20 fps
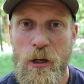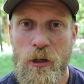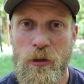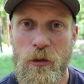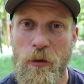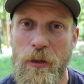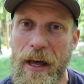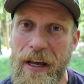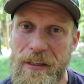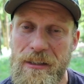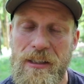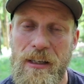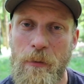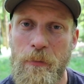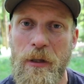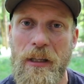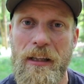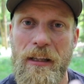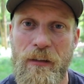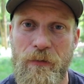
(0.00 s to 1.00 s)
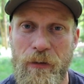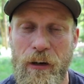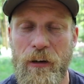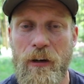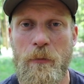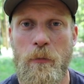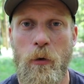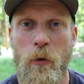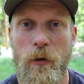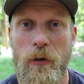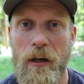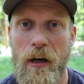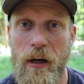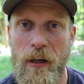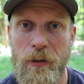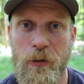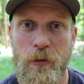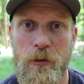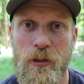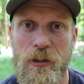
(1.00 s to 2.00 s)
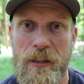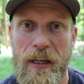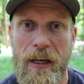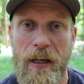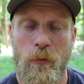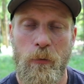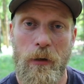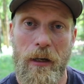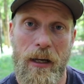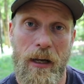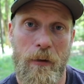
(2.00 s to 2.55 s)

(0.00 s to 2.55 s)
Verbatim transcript: So that's something that's very important to understand when